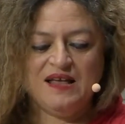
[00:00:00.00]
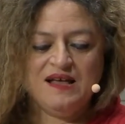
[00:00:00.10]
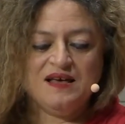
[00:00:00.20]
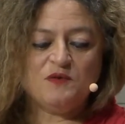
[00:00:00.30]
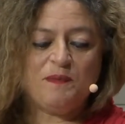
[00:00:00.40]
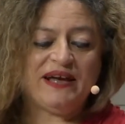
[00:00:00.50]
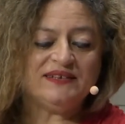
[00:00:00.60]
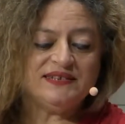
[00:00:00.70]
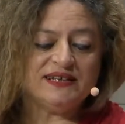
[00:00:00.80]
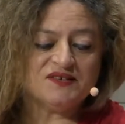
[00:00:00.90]
The
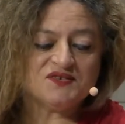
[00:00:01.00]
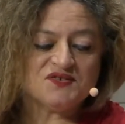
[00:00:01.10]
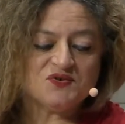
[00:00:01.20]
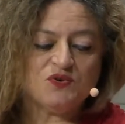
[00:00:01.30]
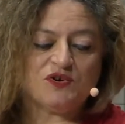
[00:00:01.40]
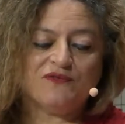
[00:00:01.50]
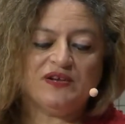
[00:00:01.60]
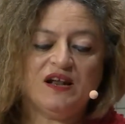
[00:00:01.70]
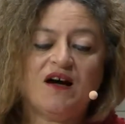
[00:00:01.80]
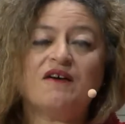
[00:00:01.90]
paintings were of a
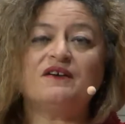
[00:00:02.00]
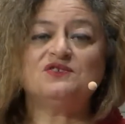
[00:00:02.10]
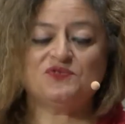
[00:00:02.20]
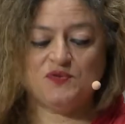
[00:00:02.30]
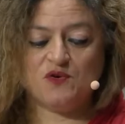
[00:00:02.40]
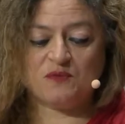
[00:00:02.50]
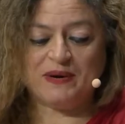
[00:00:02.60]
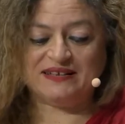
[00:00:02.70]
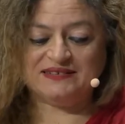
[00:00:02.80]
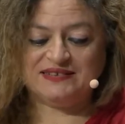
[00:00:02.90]
large
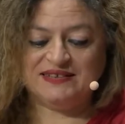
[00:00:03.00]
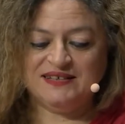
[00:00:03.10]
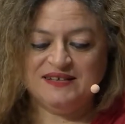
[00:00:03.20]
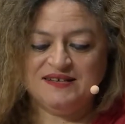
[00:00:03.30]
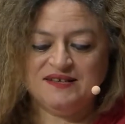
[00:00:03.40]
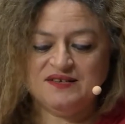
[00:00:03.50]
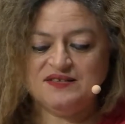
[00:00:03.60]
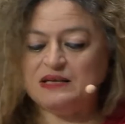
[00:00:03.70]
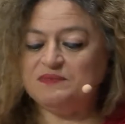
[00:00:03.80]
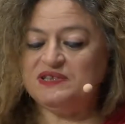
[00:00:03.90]
format.
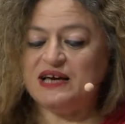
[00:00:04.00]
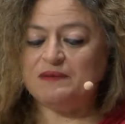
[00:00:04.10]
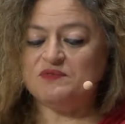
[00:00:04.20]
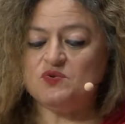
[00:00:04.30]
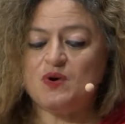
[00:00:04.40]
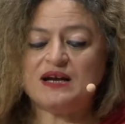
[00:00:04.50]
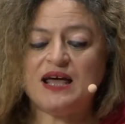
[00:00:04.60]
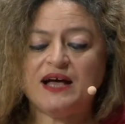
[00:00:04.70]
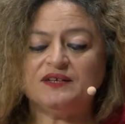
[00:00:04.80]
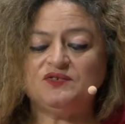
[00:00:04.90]
Sometimes one
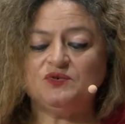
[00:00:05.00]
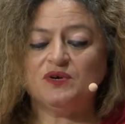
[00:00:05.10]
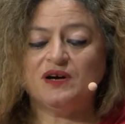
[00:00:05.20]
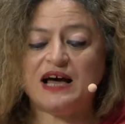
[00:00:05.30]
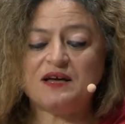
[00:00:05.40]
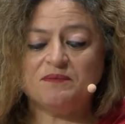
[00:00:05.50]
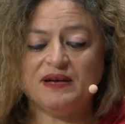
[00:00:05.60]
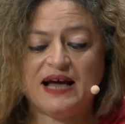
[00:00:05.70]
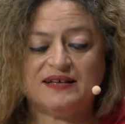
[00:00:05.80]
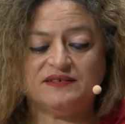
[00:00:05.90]
had to climb a
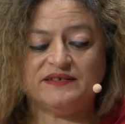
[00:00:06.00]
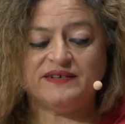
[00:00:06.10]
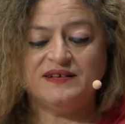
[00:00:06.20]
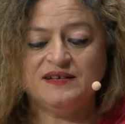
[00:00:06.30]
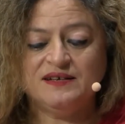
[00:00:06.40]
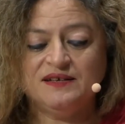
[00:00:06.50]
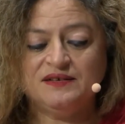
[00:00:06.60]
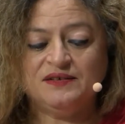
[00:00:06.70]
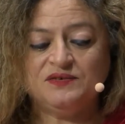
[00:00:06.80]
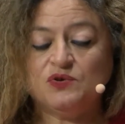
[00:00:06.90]
ladder
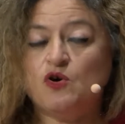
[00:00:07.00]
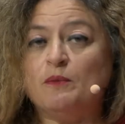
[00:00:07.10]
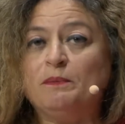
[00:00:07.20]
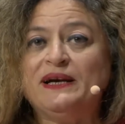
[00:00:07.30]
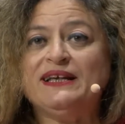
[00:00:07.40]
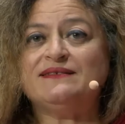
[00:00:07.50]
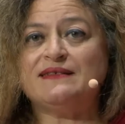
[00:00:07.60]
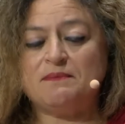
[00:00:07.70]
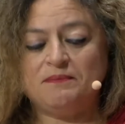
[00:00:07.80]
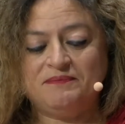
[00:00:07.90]
to complete
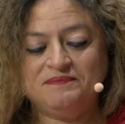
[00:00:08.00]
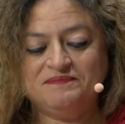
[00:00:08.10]
them.